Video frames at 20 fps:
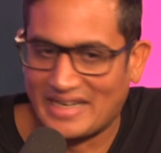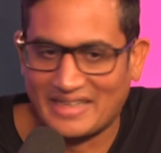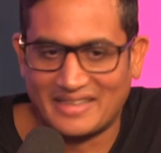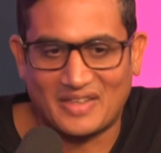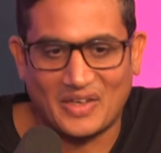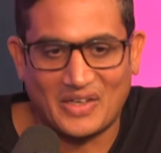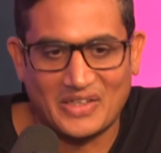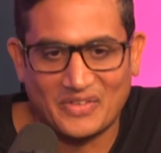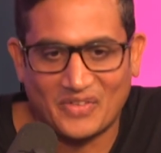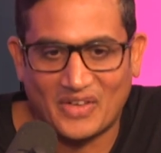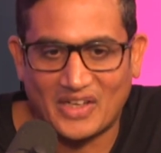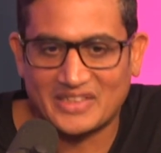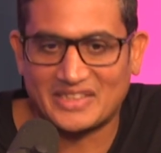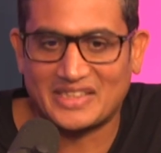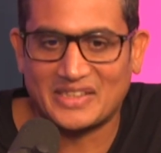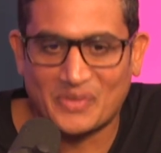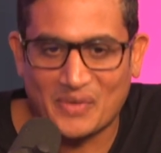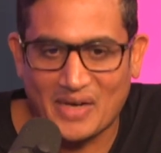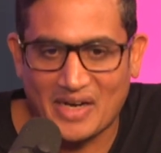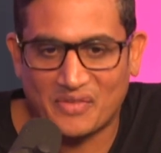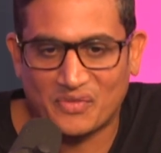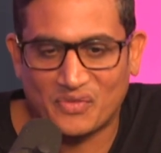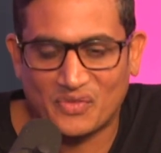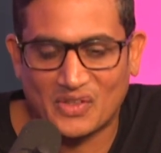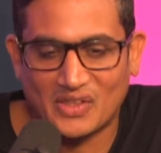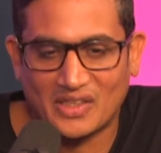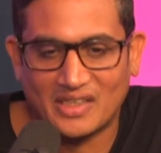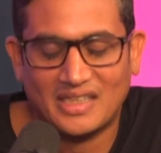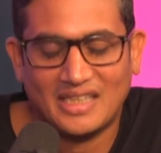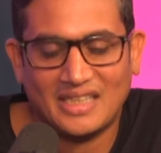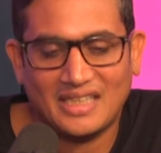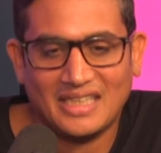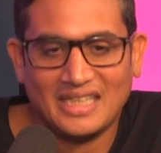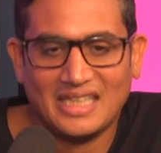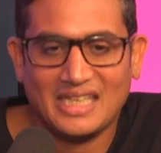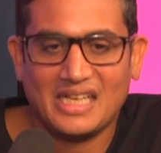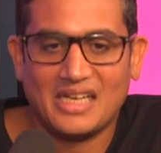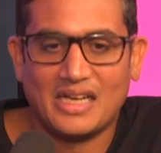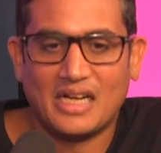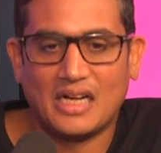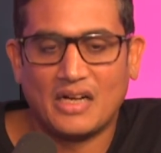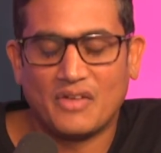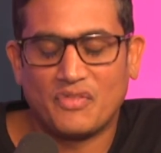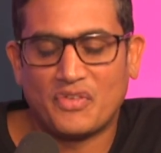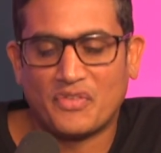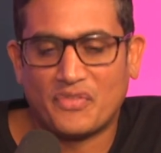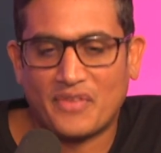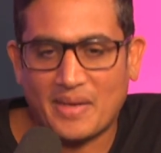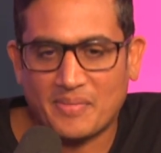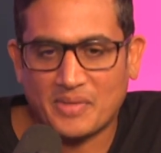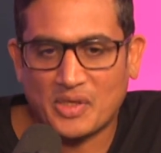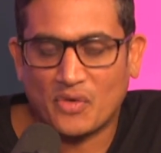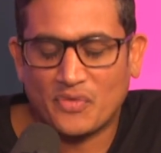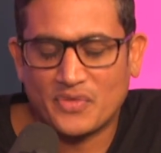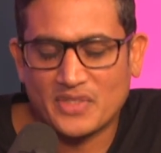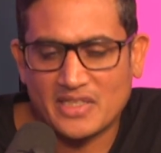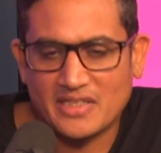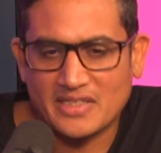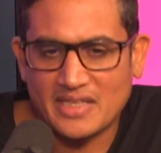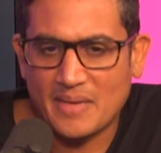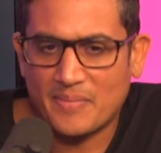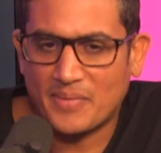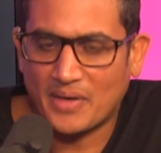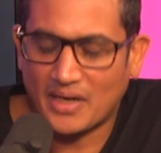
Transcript: kind of hunting ground for family offices there.